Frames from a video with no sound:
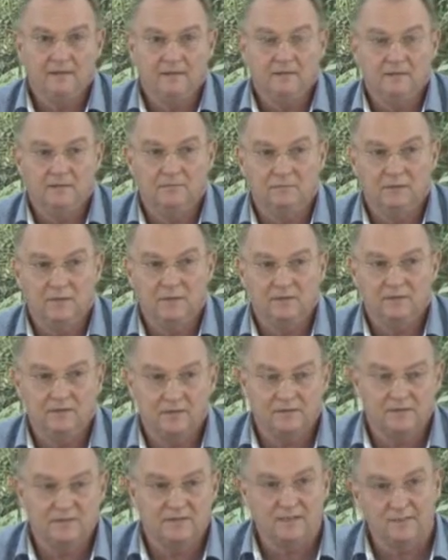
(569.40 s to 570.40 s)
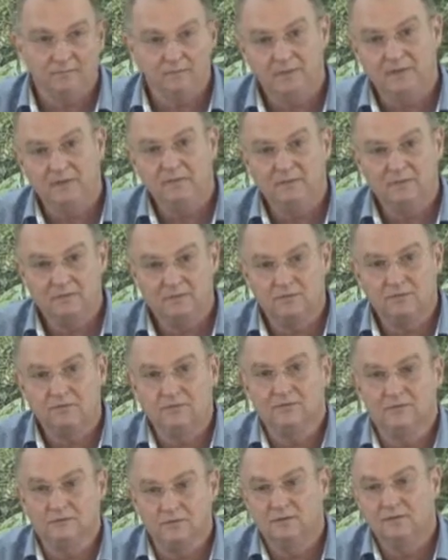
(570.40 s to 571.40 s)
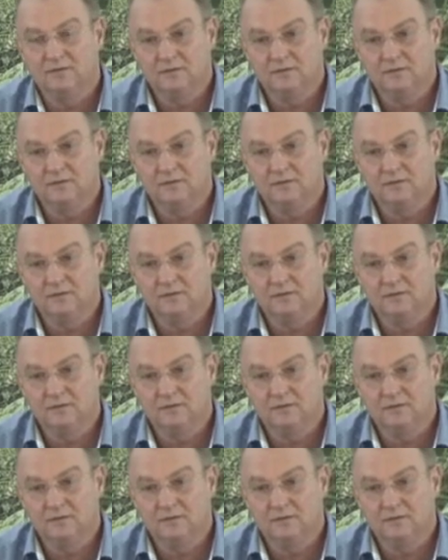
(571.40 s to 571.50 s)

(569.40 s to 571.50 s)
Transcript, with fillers: was not something we could